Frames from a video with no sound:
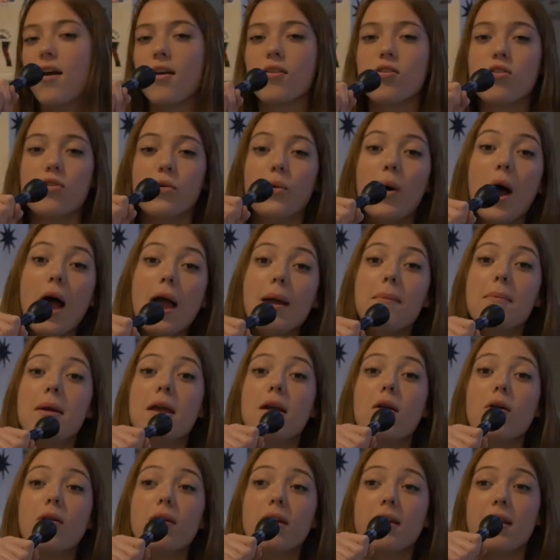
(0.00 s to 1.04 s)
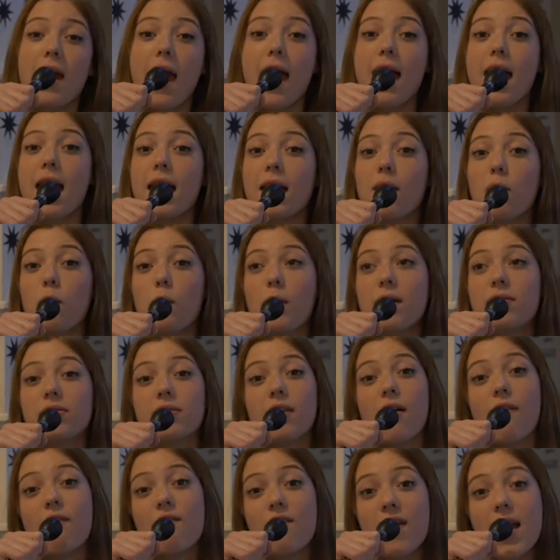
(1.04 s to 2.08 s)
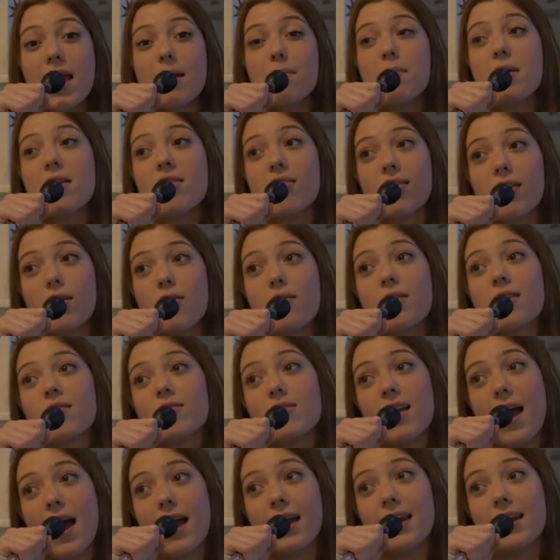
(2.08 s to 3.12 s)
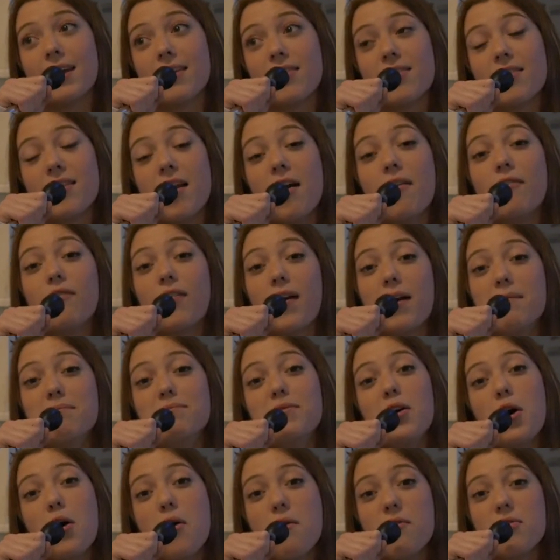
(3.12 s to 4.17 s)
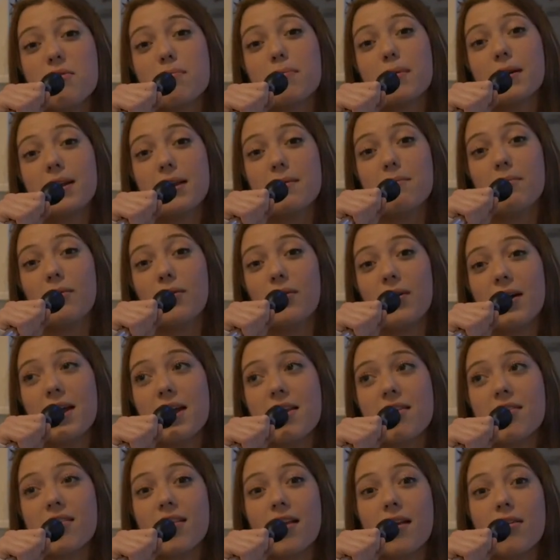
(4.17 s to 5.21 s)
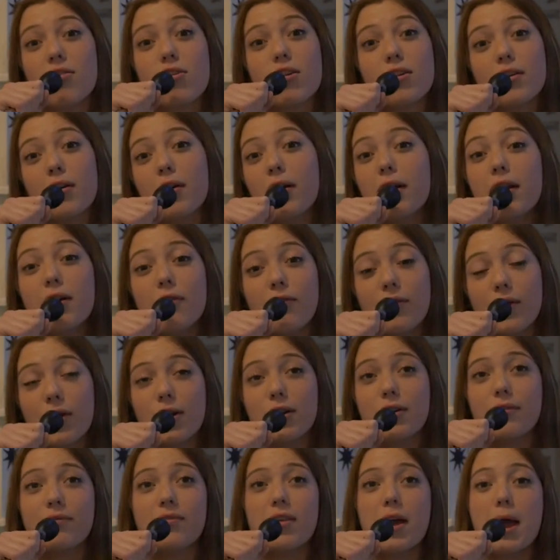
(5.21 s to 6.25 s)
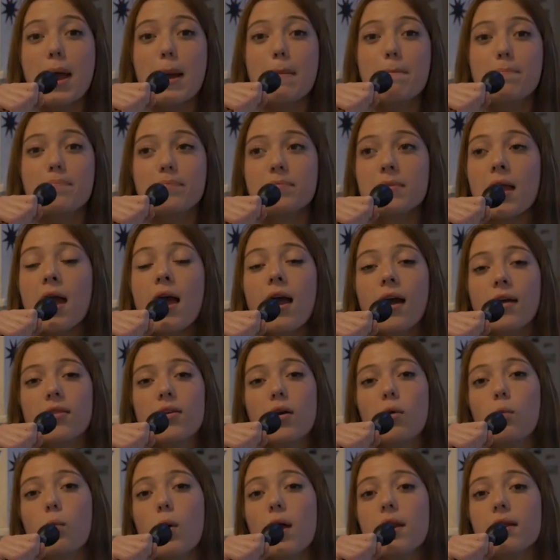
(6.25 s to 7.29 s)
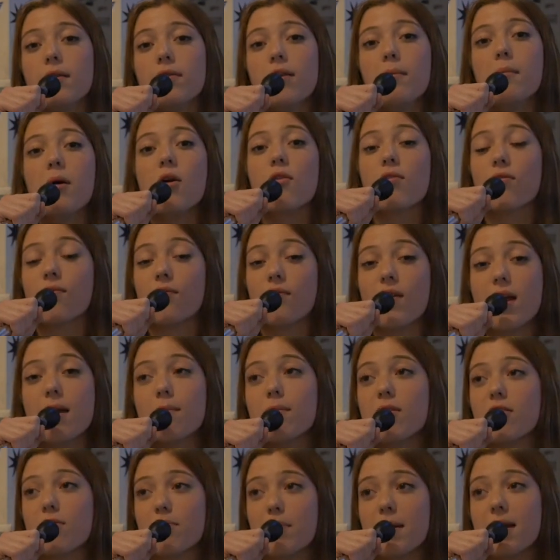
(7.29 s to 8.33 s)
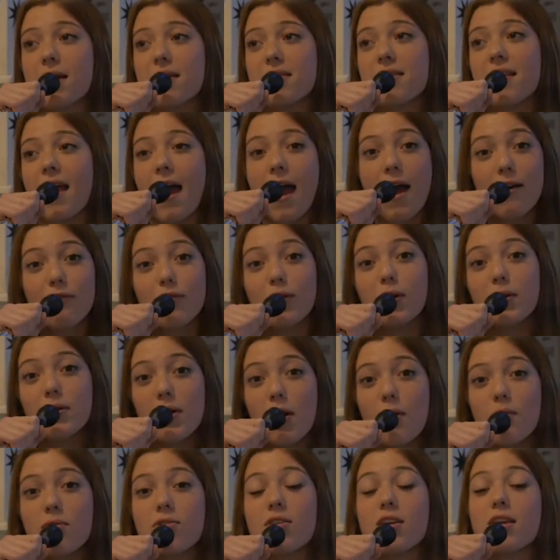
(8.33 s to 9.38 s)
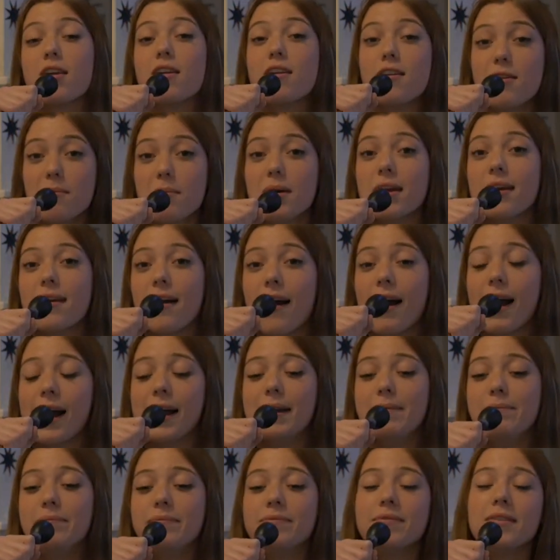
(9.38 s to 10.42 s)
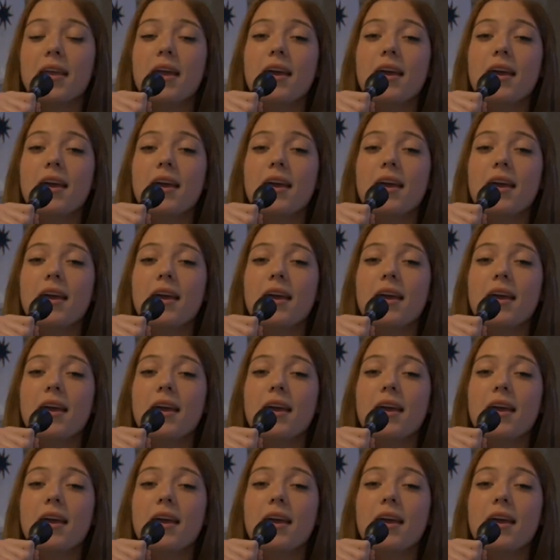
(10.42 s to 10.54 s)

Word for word: So I'm here today with the famous Lucas Nyhus from Those Pretty Boys. Sure, you've heard of them. They're one of the most famous bands ever known to humankind,